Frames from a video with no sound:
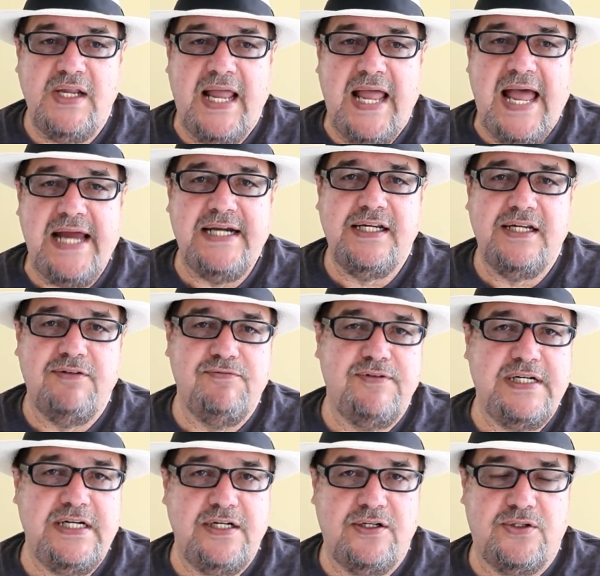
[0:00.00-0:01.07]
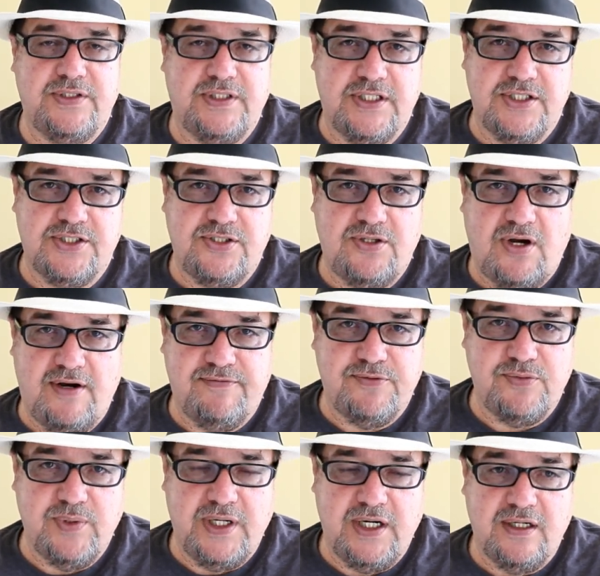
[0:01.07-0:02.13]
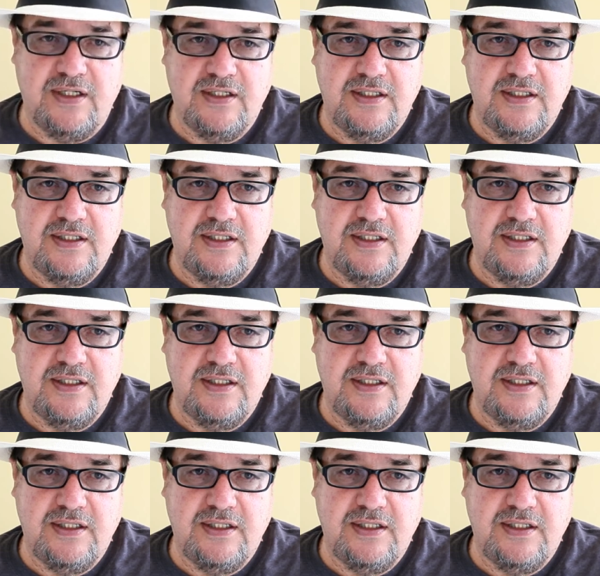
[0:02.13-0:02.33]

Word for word: Editing video in the software